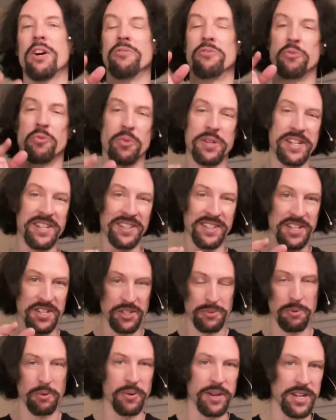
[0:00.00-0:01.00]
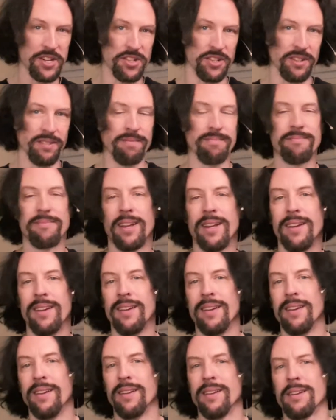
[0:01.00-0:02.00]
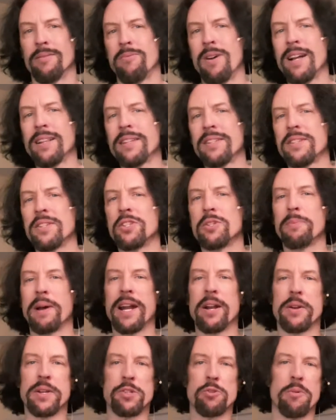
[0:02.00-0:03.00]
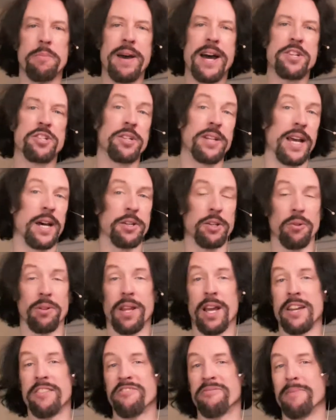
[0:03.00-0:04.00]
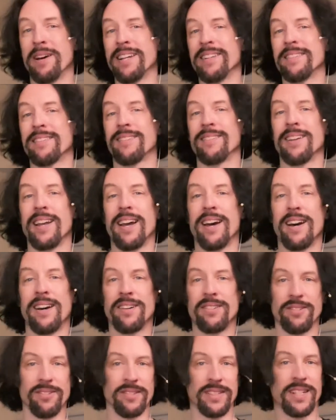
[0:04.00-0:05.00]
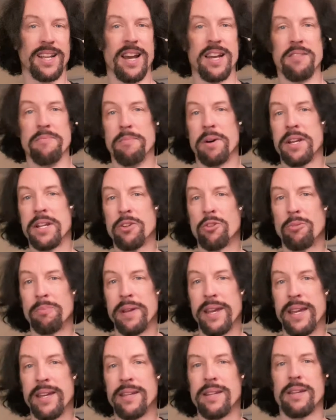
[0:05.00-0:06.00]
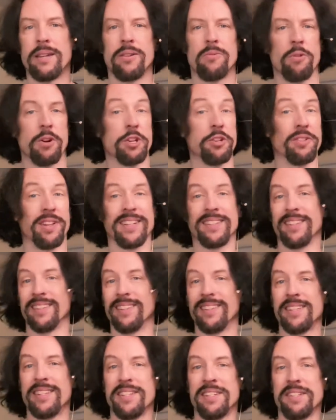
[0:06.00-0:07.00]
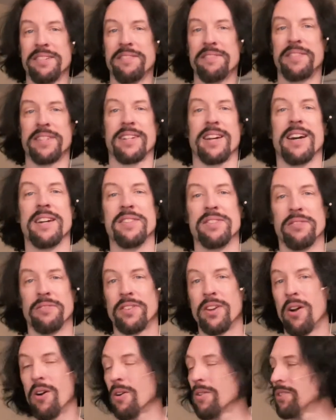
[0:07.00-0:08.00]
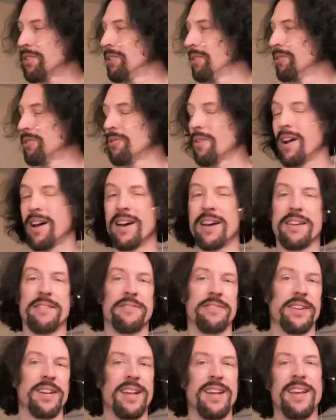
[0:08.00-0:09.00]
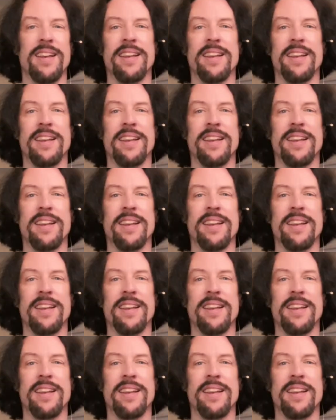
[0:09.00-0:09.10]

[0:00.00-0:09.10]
of real inspiration. And while it's inspiring to imagine how your life might turn out, or the kind of money you'll make, where you'd like to live, the kinds of cars you'll drive,